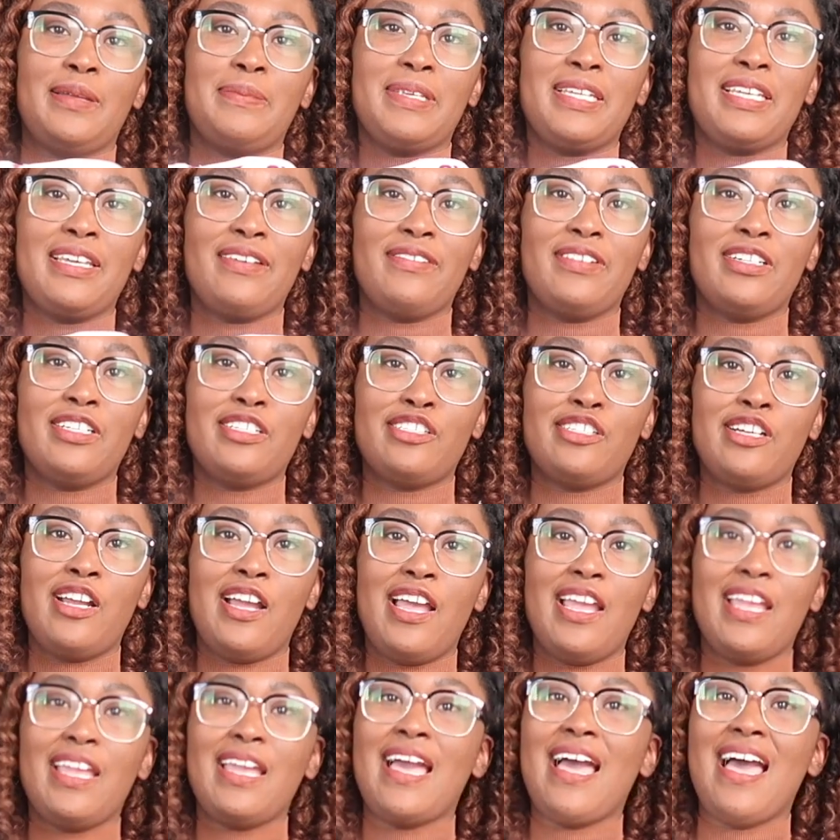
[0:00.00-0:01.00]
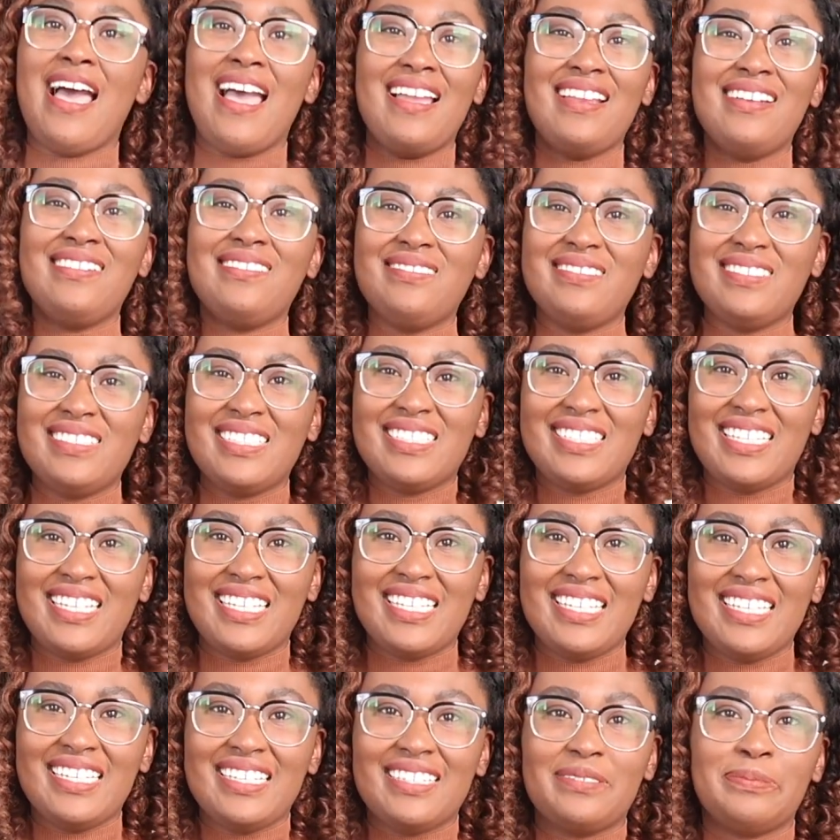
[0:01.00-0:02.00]
let me give it a try. I don't really
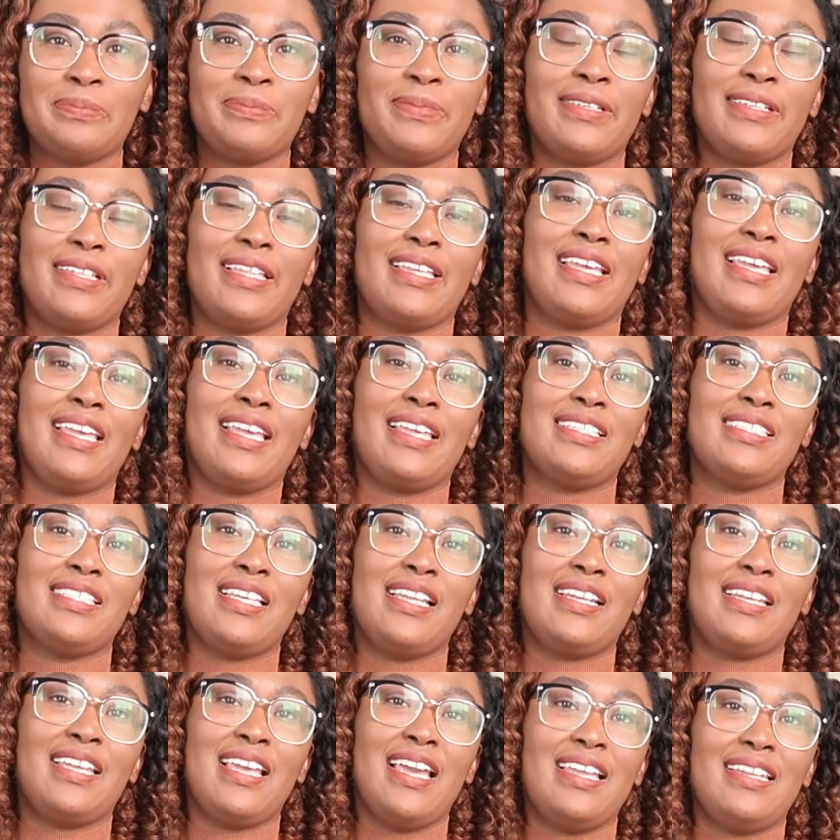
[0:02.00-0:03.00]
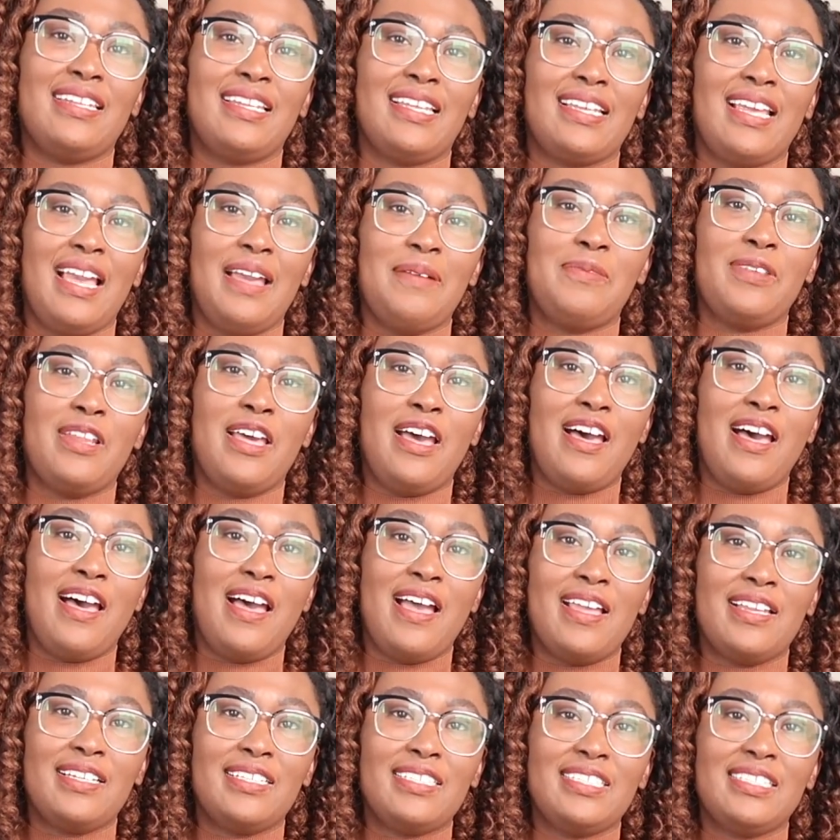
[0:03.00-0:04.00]
like it, but like I said again, like I'm
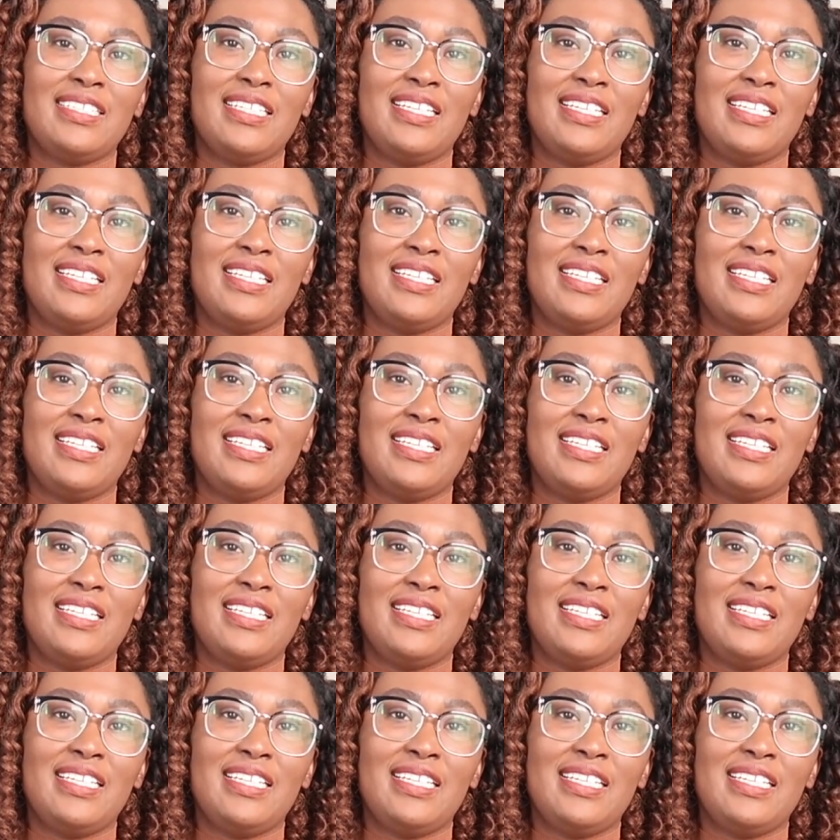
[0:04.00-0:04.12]
not